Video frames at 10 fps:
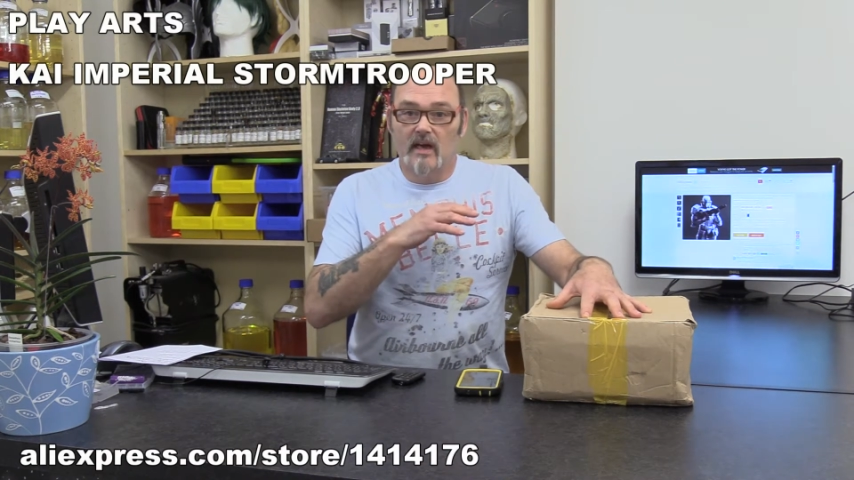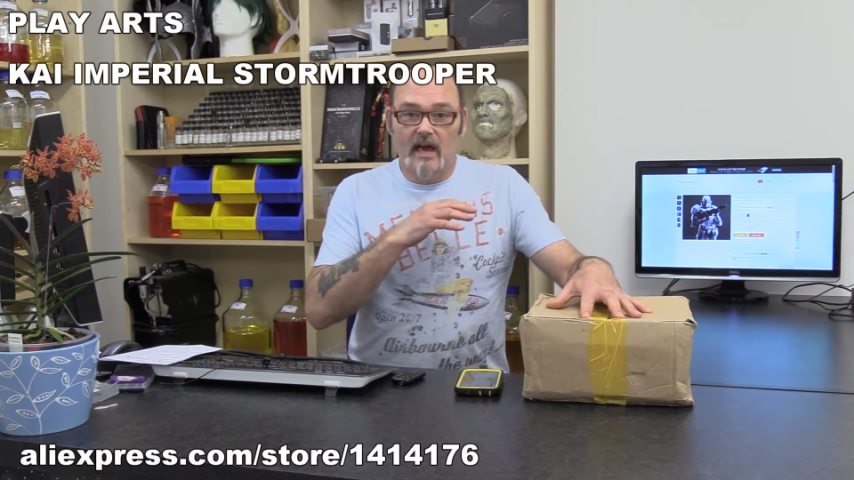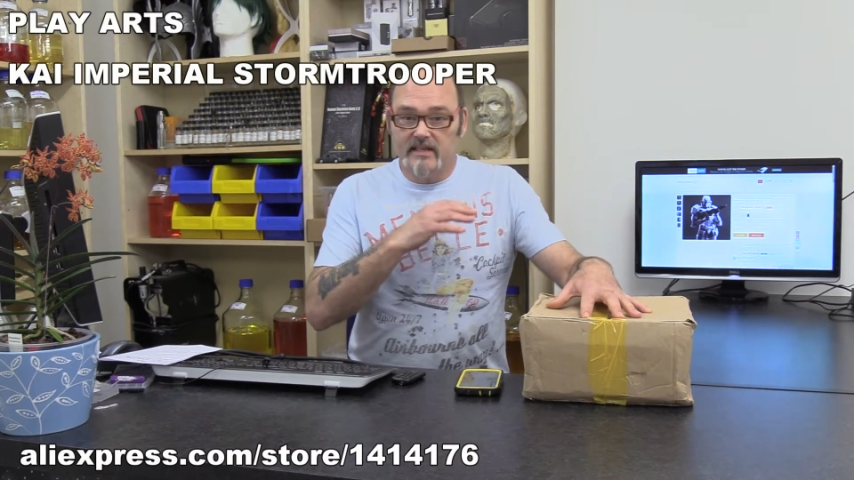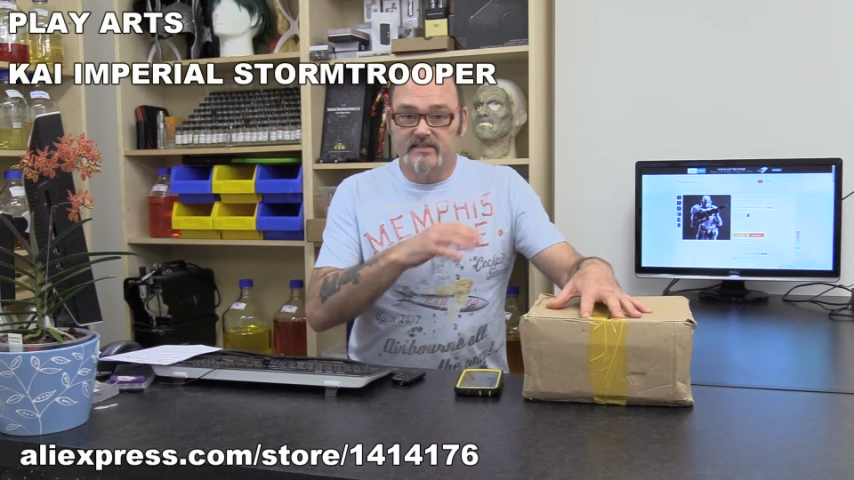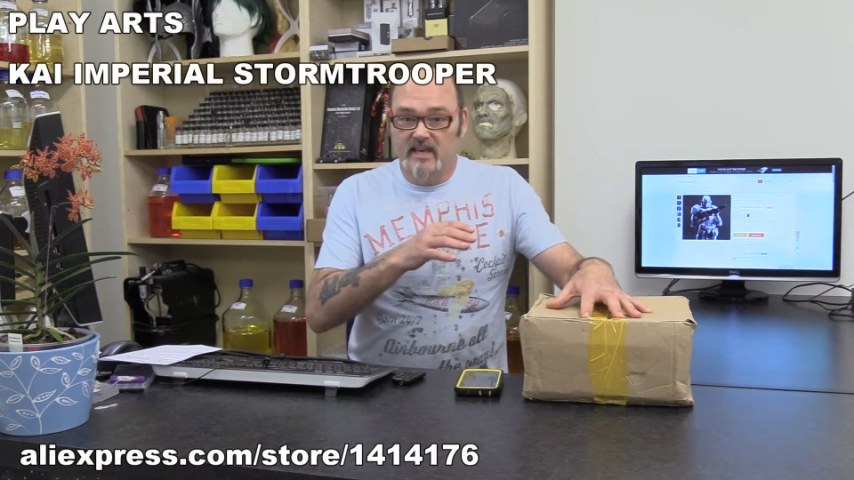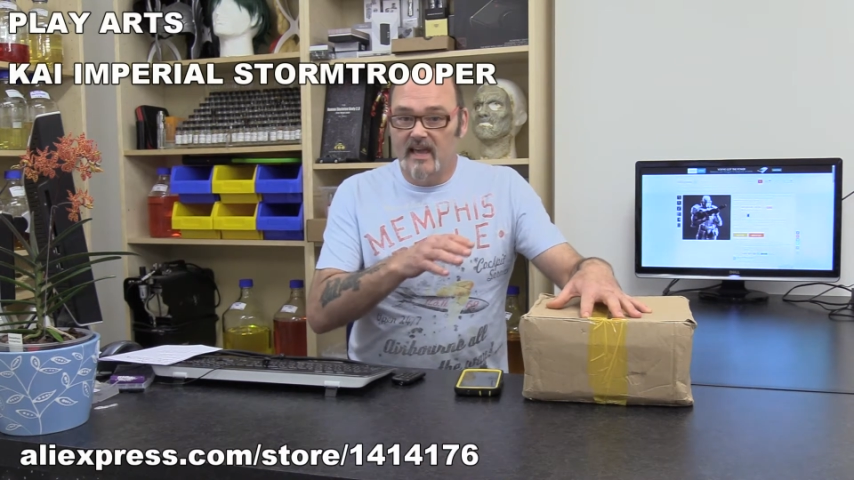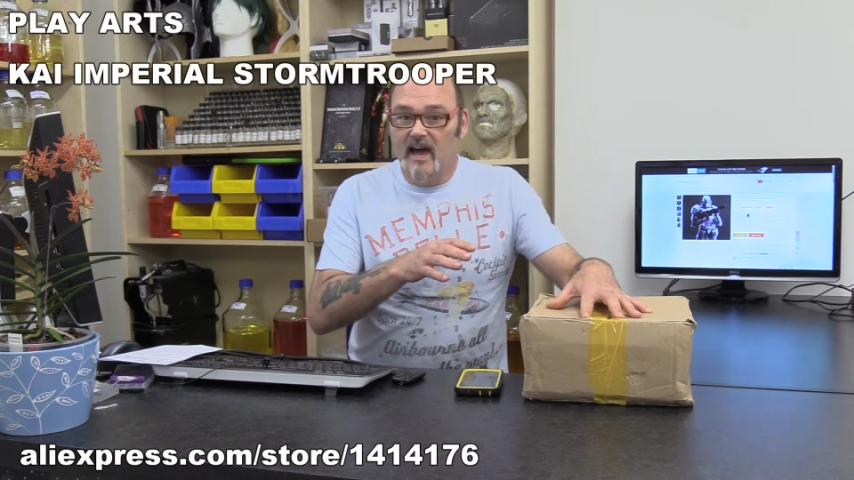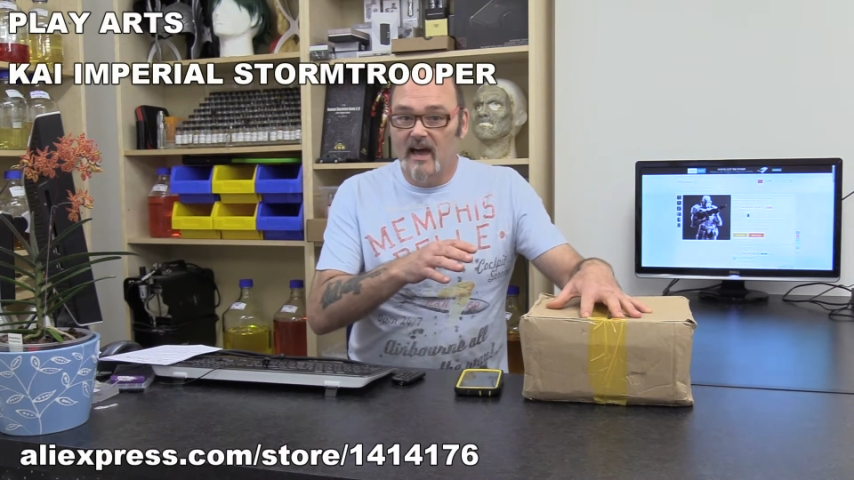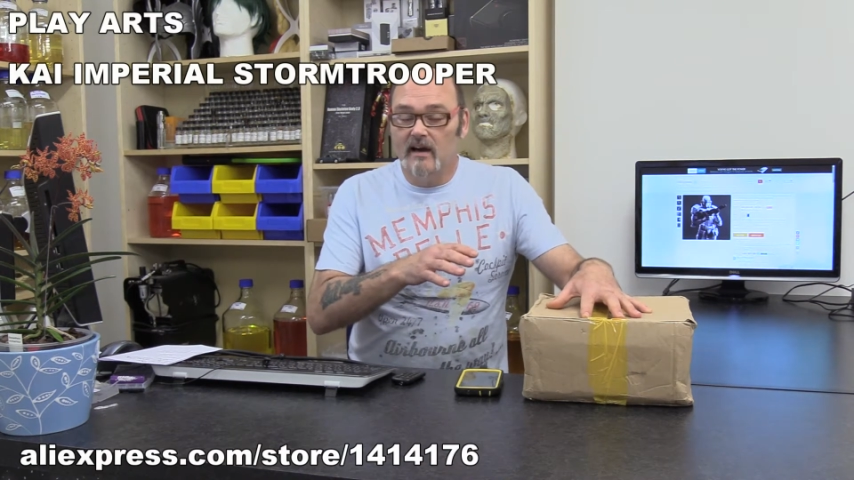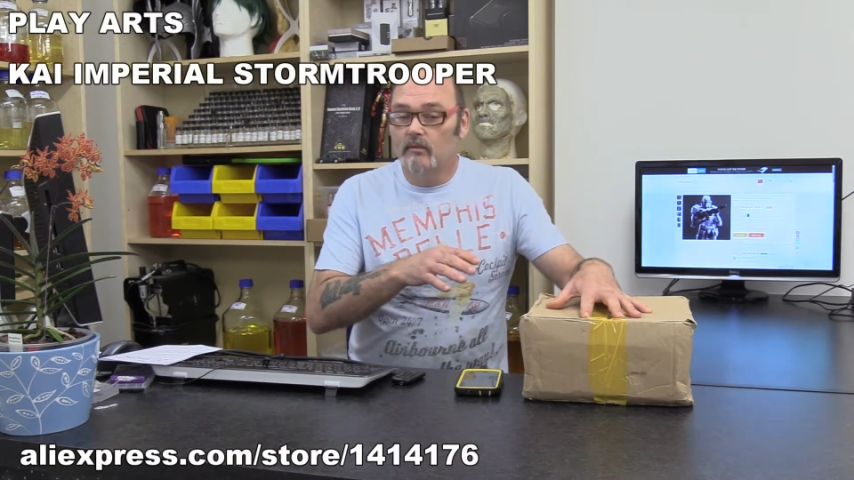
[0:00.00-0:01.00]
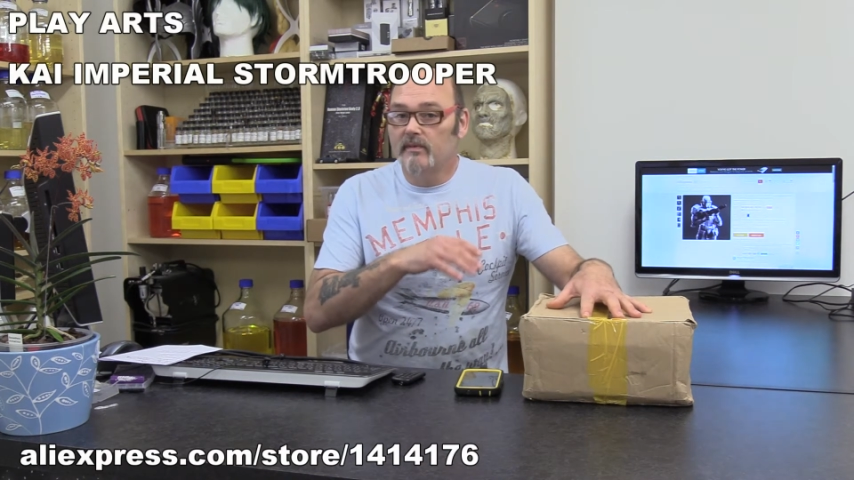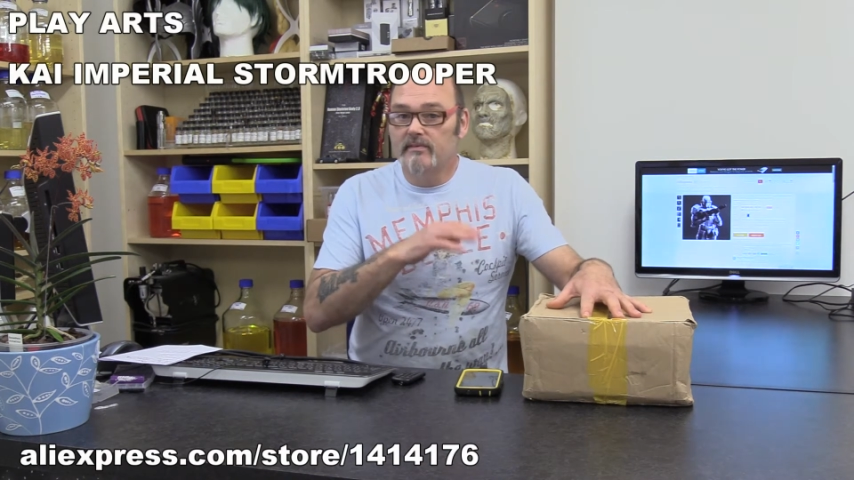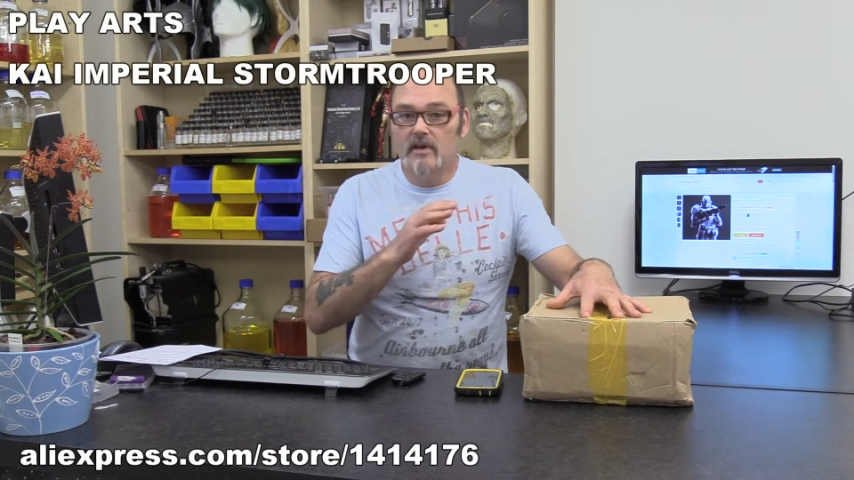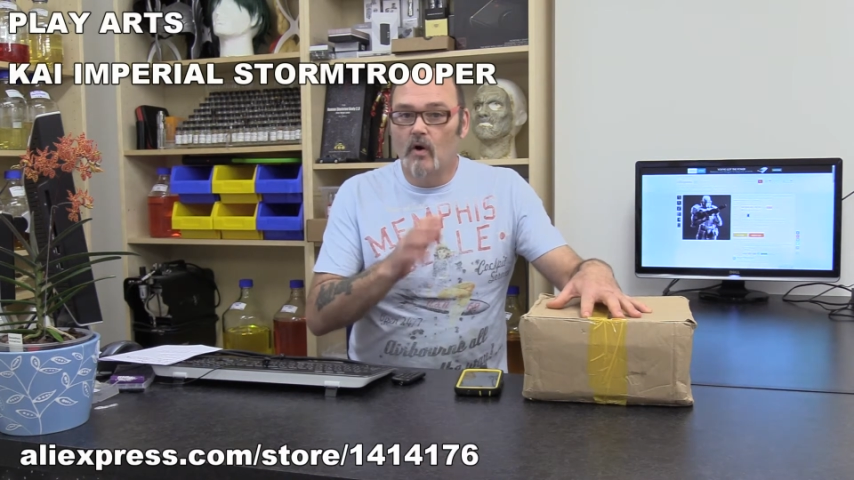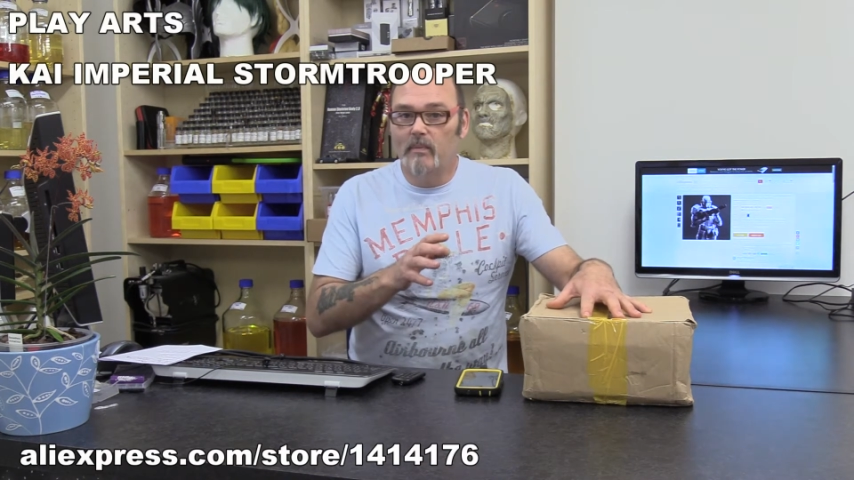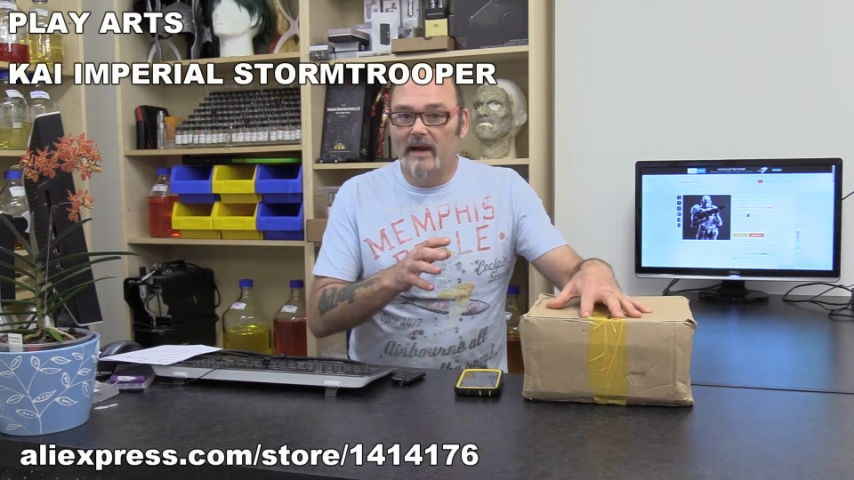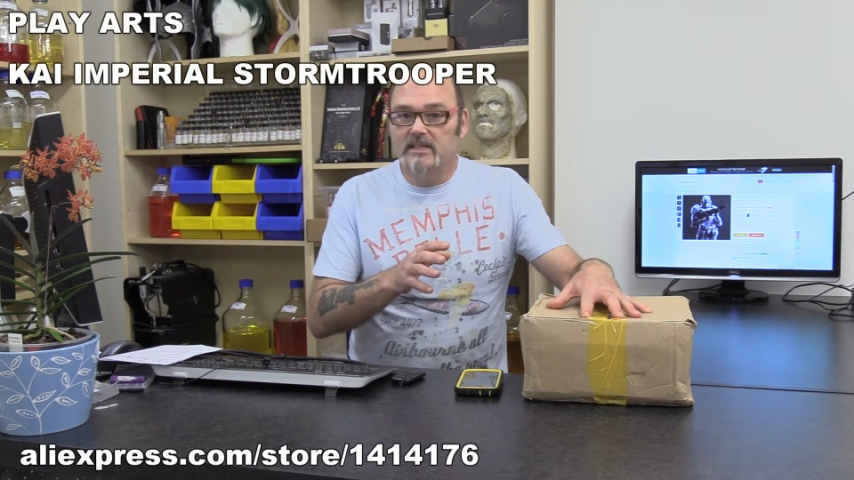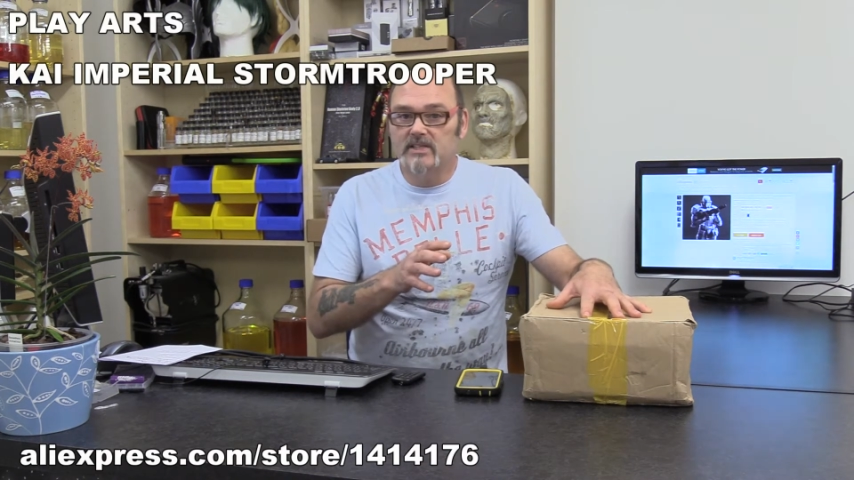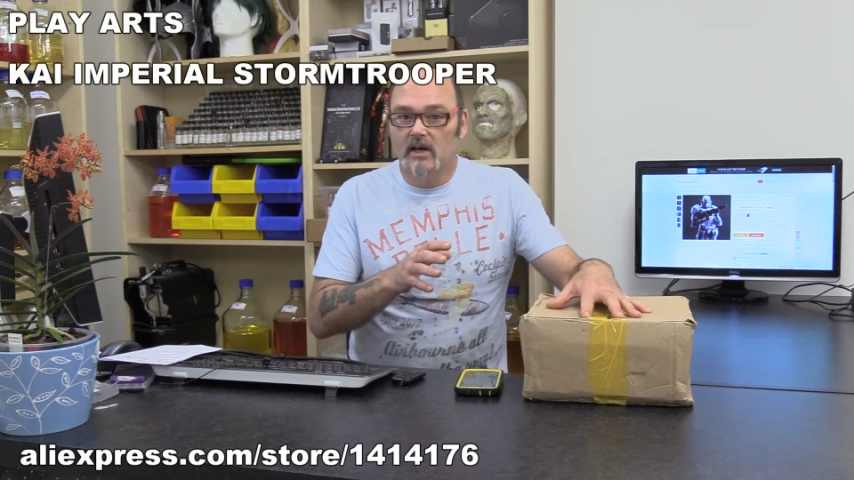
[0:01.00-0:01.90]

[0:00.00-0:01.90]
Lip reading: as they are with no packaging